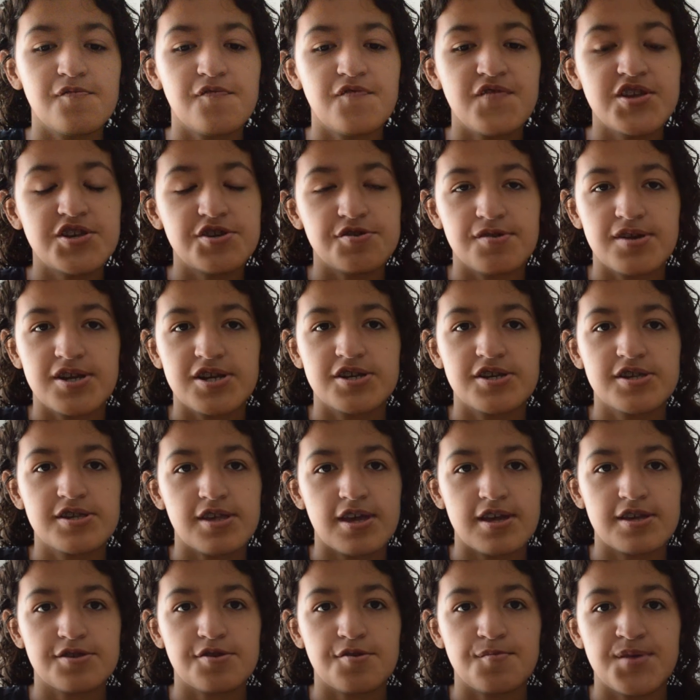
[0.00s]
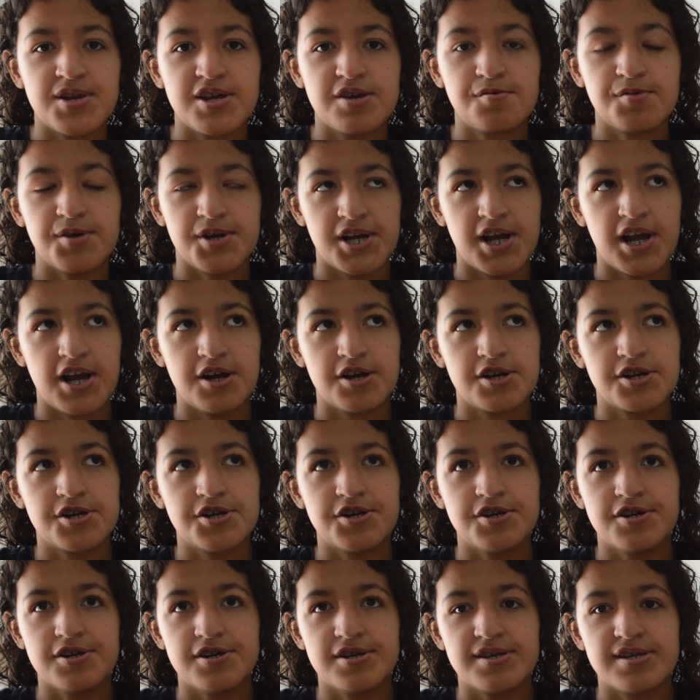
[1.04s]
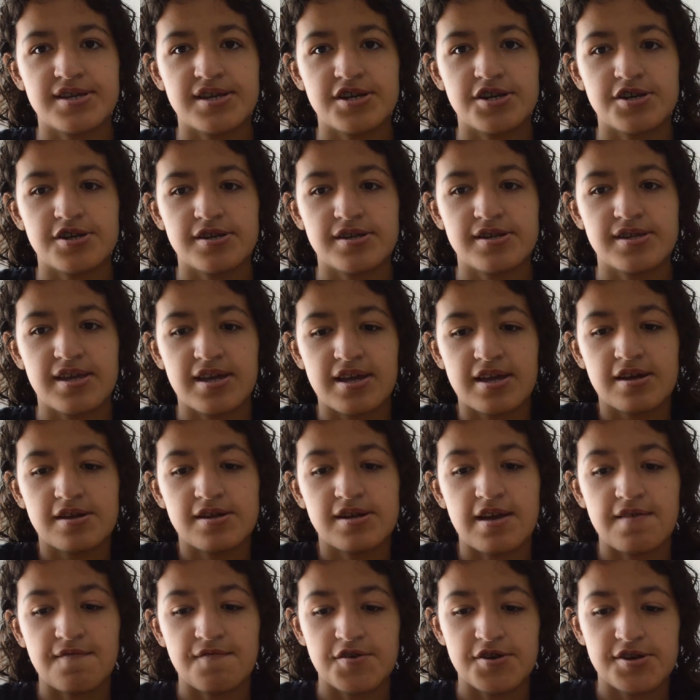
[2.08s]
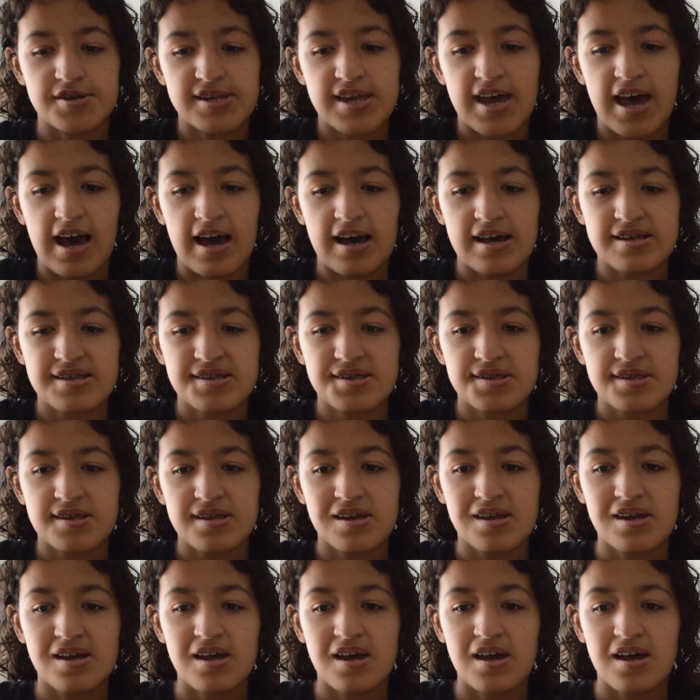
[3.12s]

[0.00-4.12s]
featuring just like so many queer characters and just like a diverse cast.